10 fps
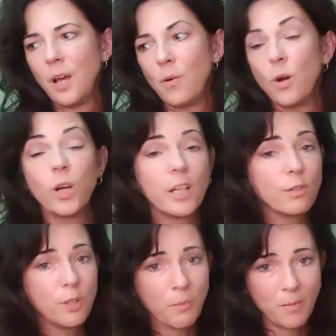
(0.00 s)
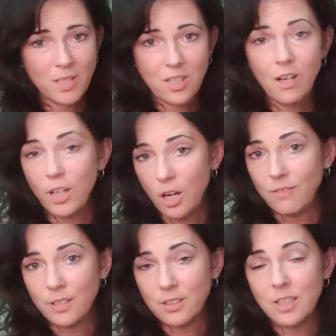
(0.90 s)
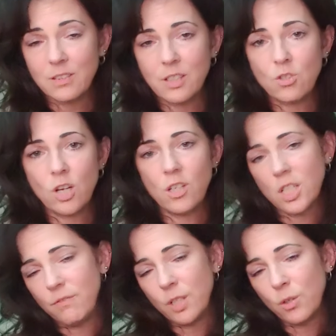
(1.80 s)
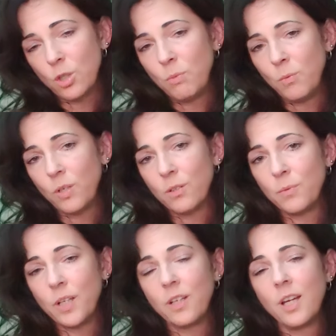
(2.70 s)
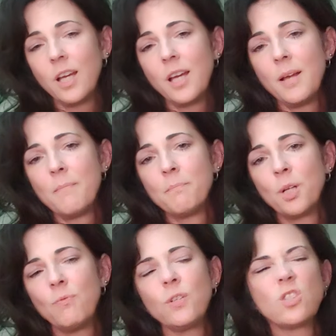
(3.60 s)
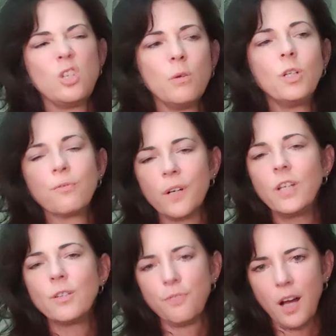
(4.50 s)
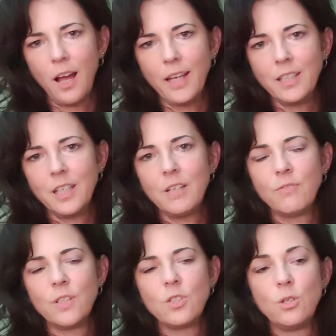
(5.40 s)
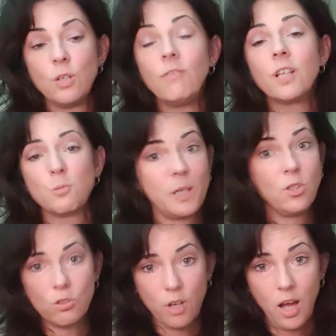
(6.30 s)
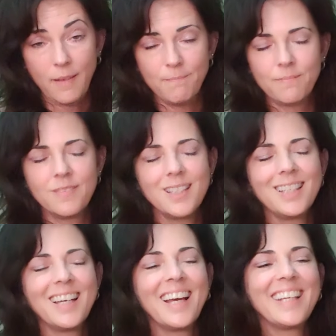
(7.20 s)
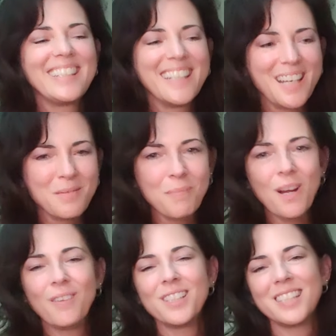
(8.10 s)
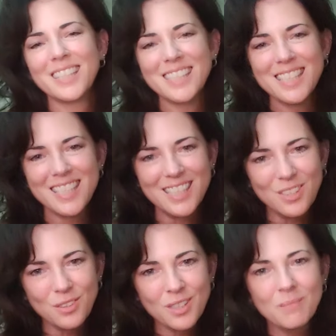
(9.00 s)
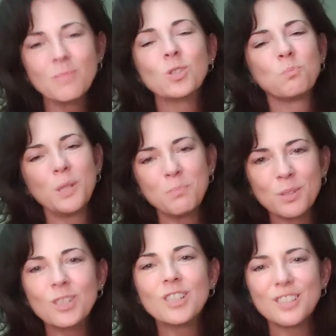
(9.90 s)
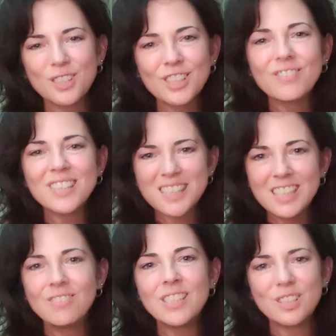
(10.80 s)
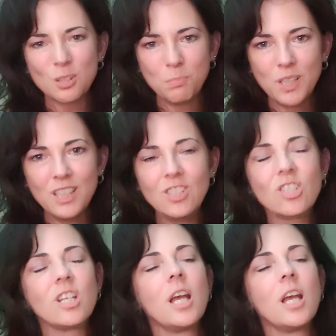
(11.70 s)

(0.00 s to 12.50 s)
or an interview might be scary, obviously, because it's judged, even though it could be one-on-one. But if it's you and your friend, you're fine. If it's you giving a speech, you're not. Again, remember how we said continuum? Most people are nervous giving a speech.